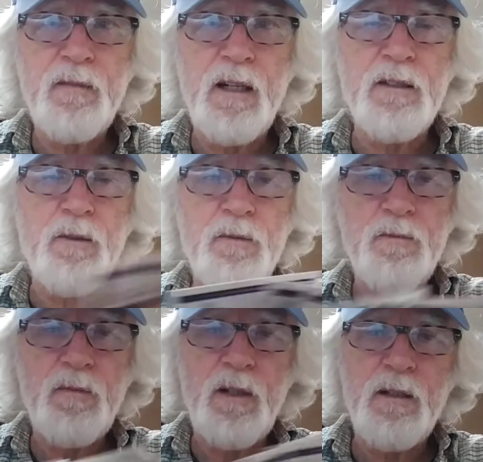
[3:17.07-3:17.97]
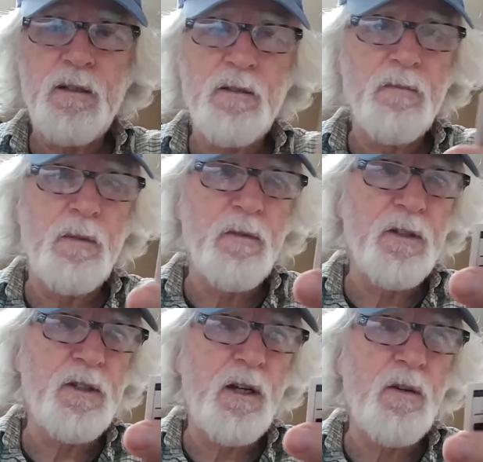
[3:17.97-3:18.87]
as a member of
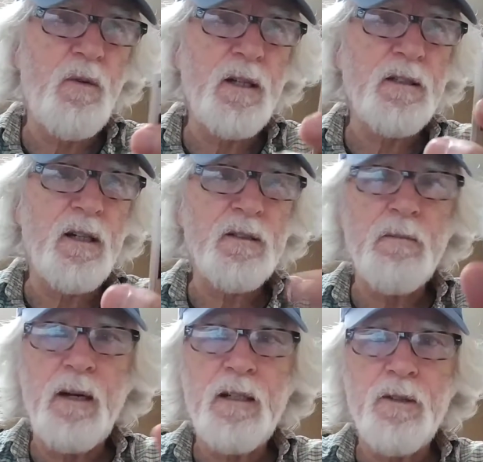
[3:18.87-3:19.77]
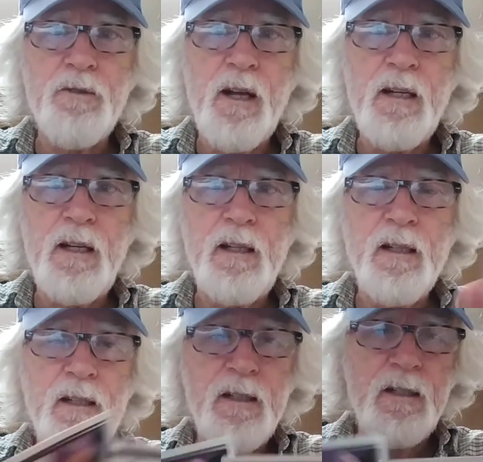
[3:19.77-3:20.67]
the Chicago White Sox, Mike Aldrete,
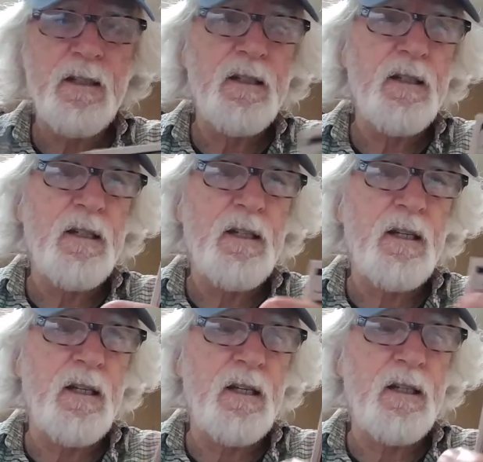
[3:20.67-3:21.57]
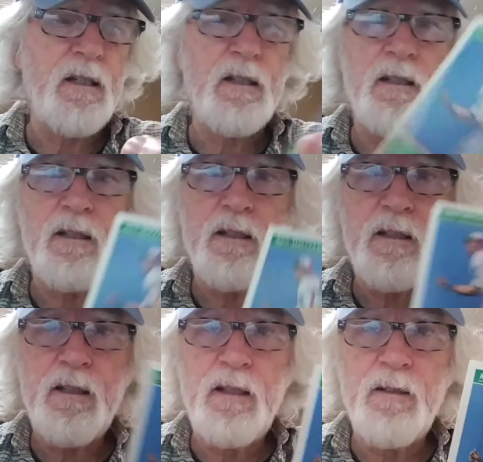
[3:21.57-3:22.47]
and
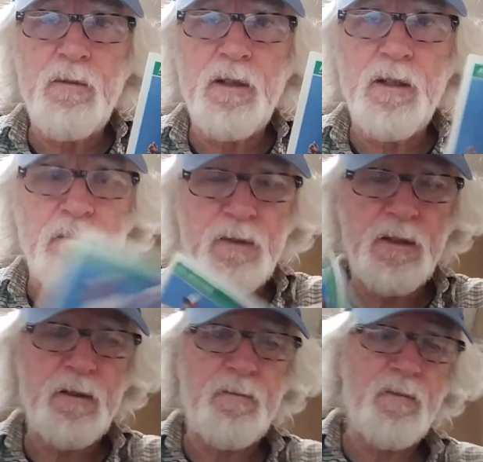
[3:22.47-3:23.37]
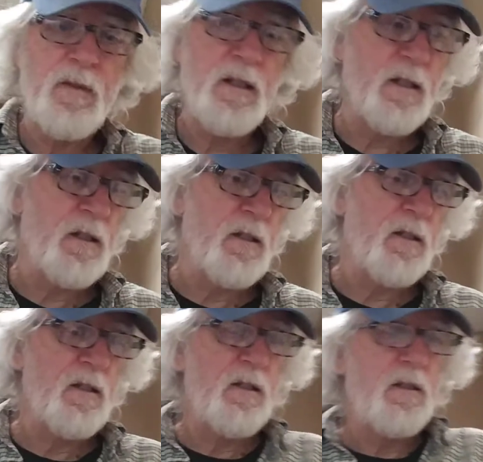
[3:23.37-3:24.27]
Ken Williams.
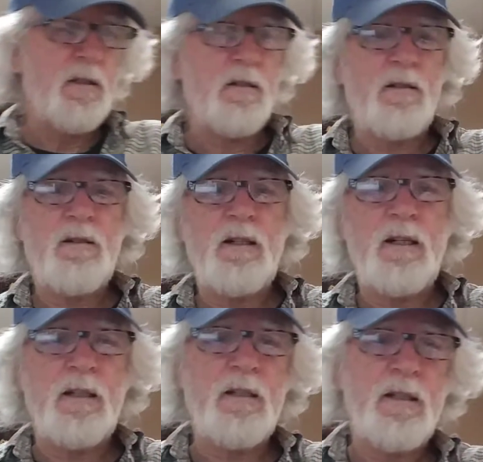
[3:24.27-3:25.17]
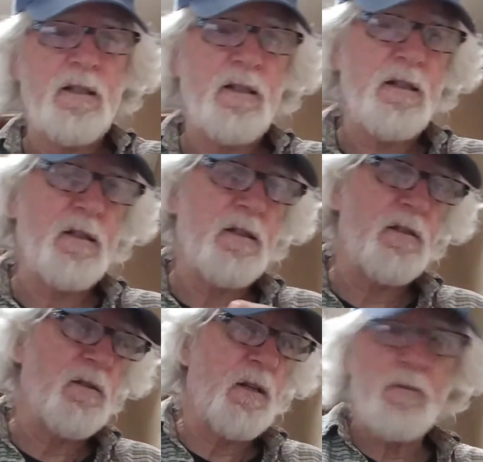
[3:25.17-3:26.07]
All right,
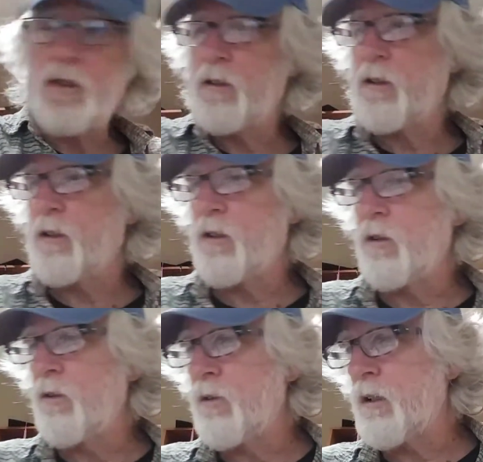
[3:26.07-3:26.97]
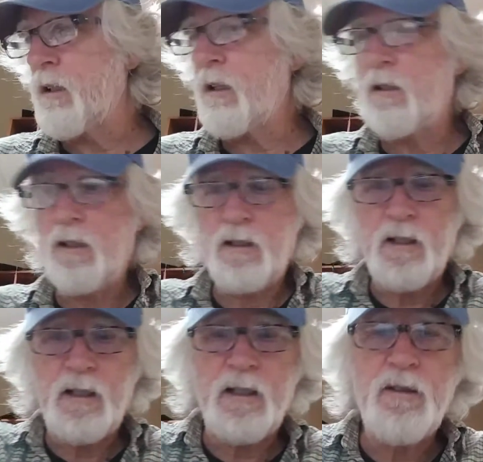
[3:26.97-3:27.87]
so that brings us to the
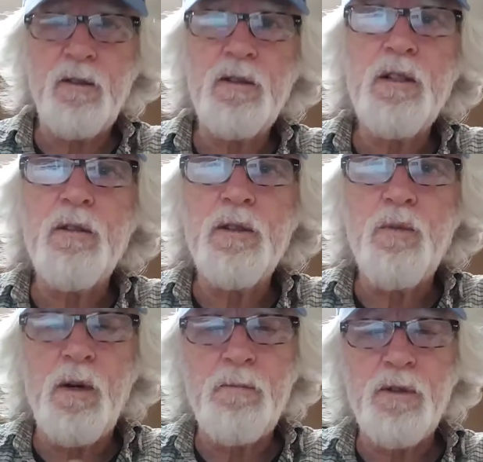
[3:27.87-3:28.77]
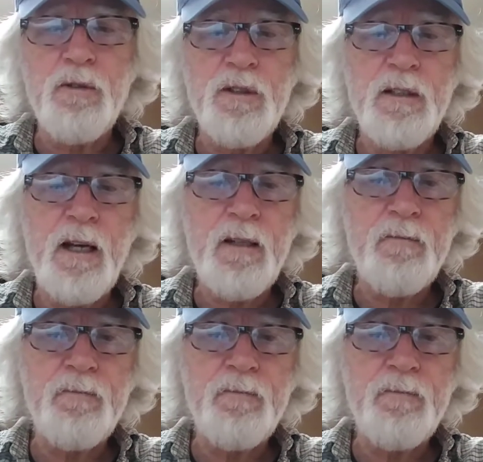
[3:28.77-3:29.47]
1992 Series 1 Pro set.